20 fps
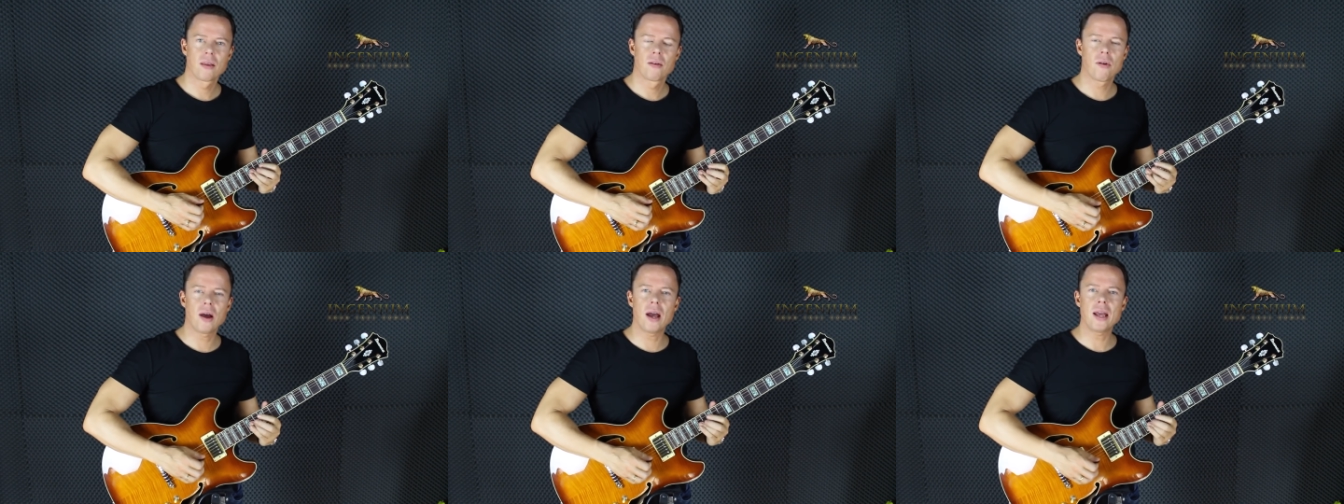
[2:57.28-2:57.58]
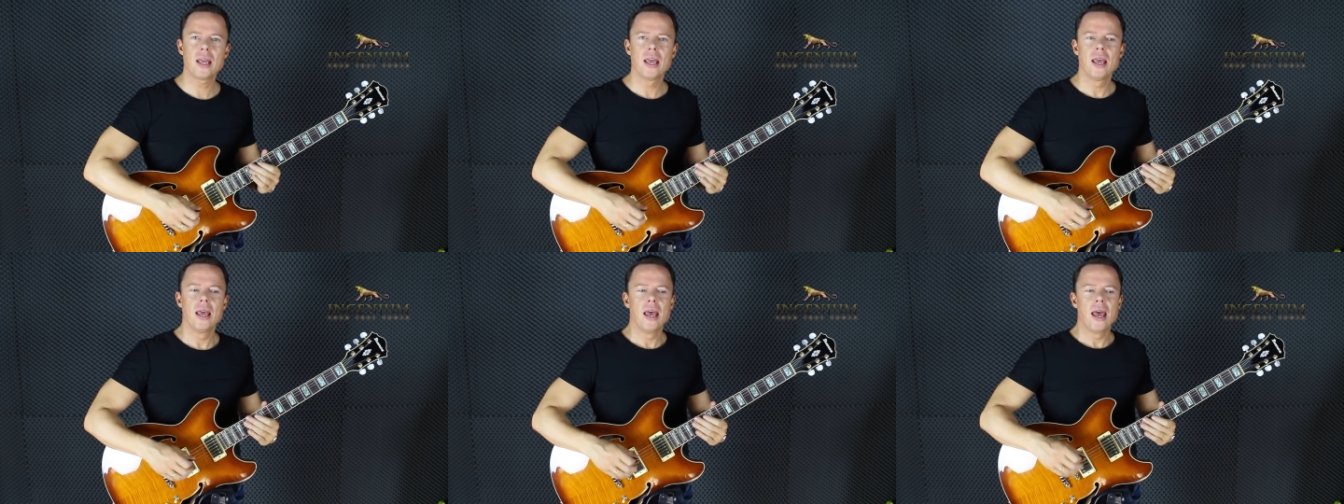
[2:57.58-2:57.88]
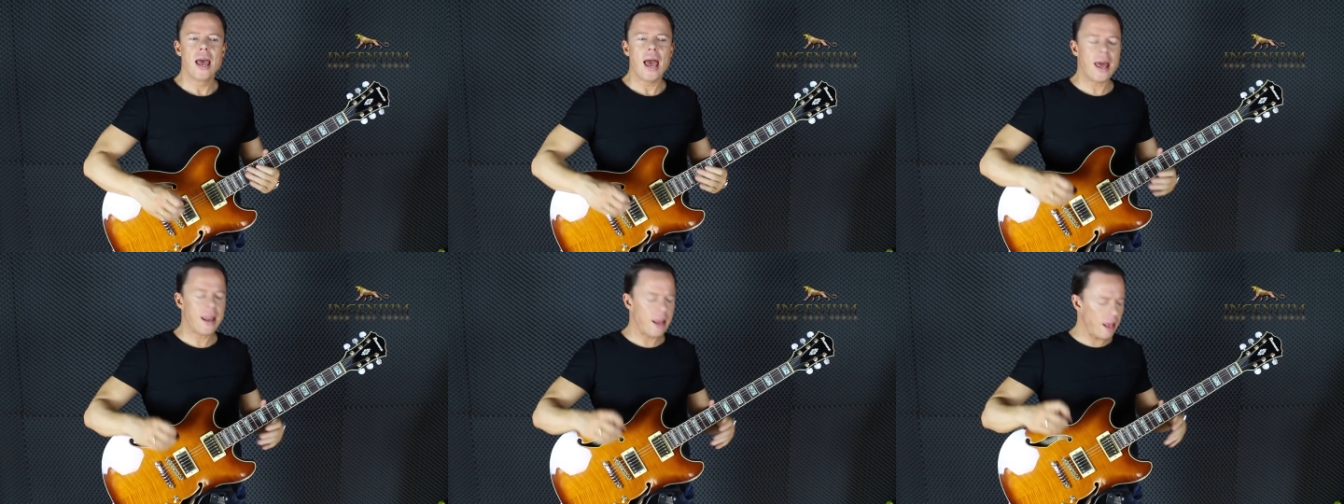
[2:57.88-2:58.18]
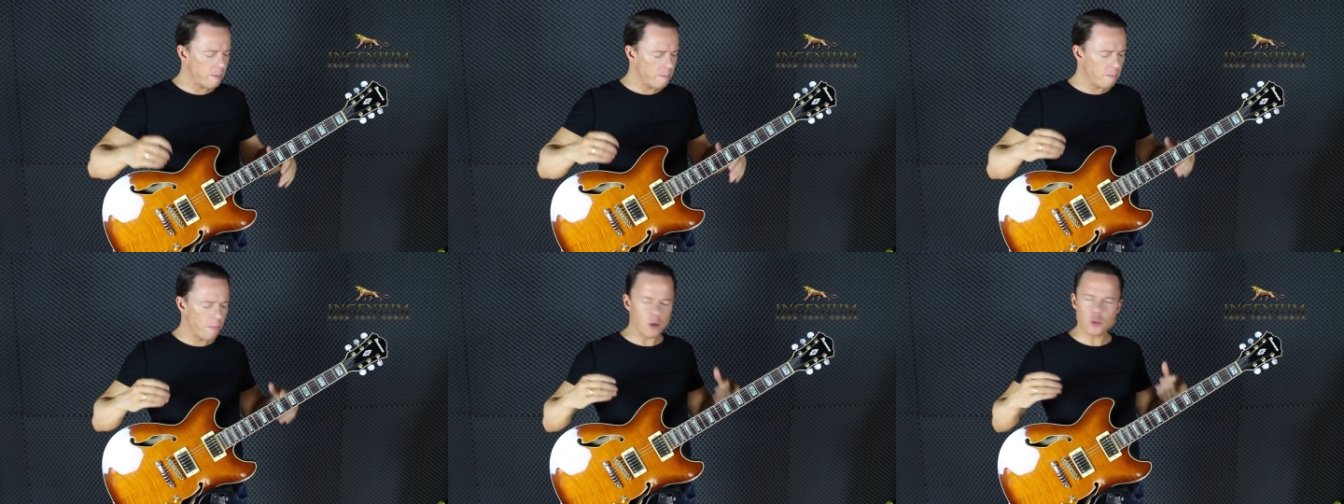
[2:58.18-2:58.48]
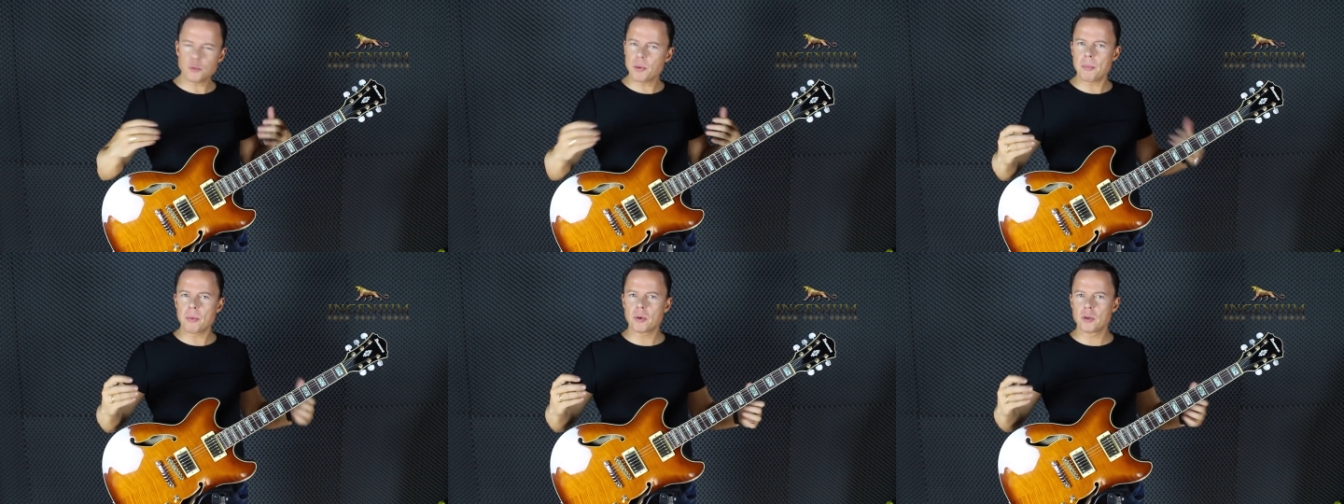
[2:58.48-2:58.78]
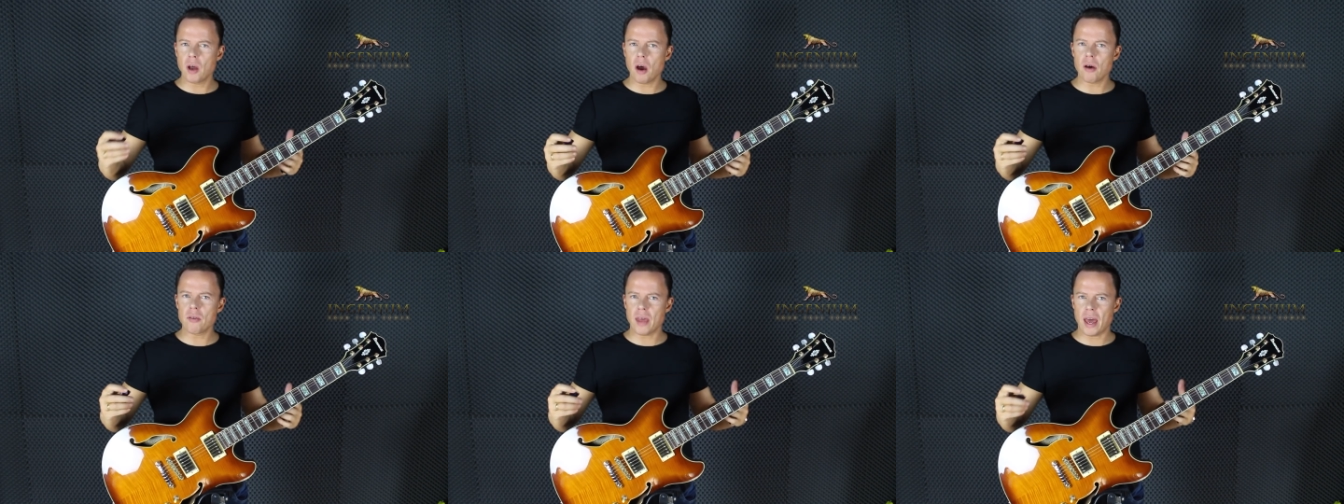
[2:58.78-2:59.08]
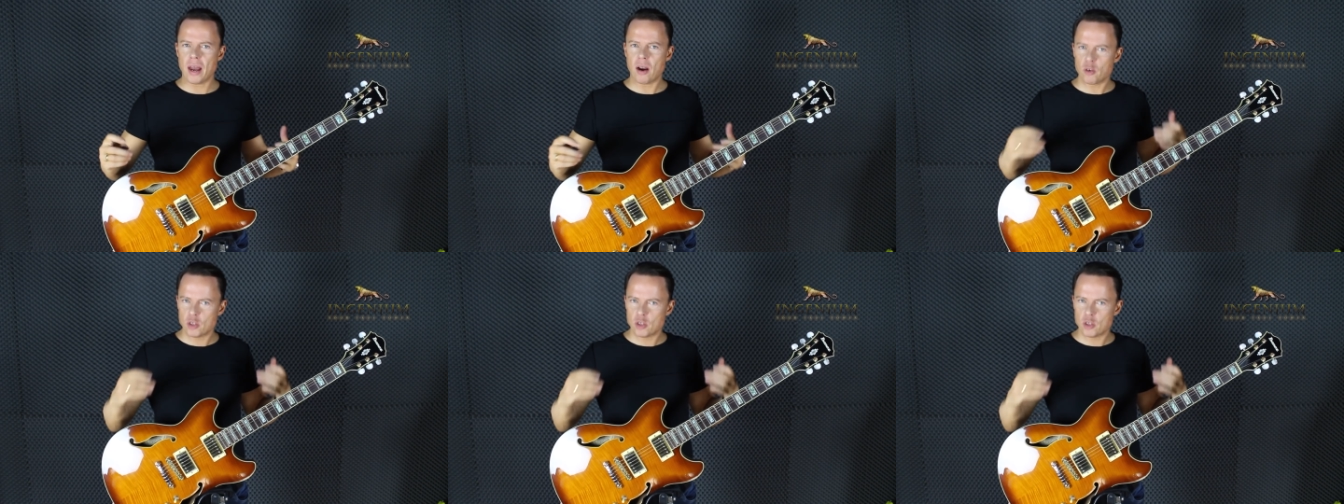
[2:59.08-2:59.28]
Right? And most people know that,